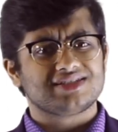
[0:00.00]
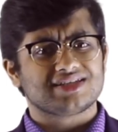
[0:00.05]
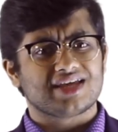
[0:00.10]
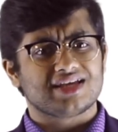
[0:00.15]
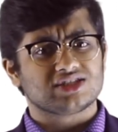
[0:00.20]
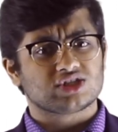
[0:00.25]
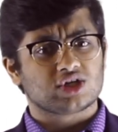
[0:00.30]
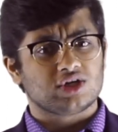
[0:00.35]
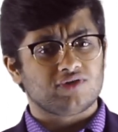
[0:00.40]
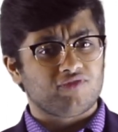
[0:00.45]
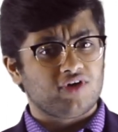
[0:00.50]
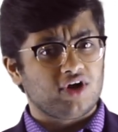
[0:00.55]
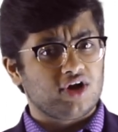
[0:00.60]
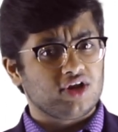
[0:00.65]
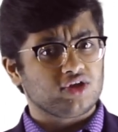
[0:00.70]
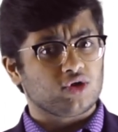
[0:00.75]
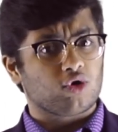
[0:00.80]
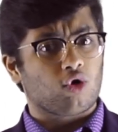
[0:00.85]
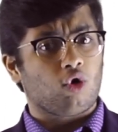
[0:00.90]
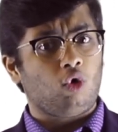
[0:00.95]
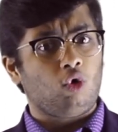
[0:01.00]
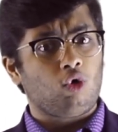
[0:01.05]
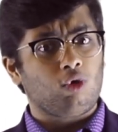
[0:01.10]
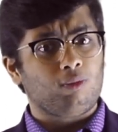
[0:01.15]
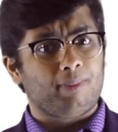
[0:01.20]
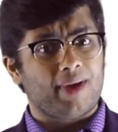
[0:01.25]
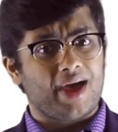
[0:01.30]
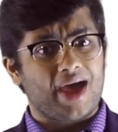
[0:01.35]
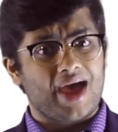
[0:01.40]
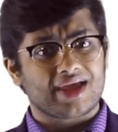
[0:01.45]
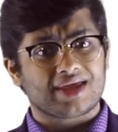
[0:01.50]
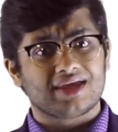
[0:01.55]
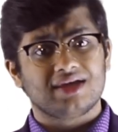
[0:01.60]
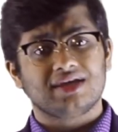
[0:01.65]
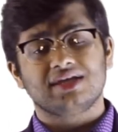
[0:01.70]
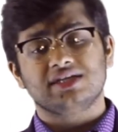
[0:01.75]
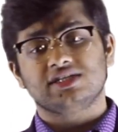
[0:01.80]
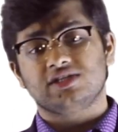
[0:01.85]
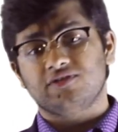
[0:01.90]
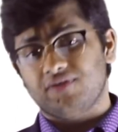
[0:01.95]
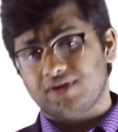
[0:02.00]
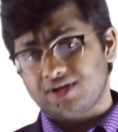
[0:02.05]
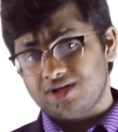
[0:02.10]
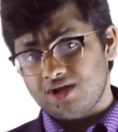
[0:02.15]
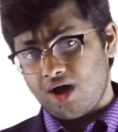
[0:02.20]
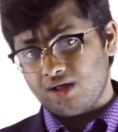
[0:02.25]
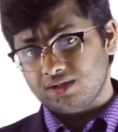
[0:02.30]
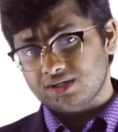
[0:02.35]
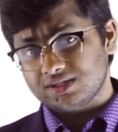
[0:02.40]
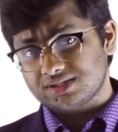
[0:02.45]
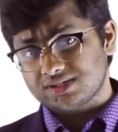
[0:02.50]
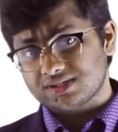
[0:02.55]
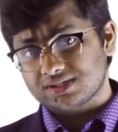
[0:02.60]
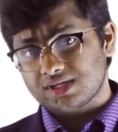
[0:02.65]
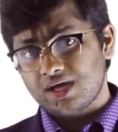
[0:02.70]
against converting your whole bag into Vic Knowledge.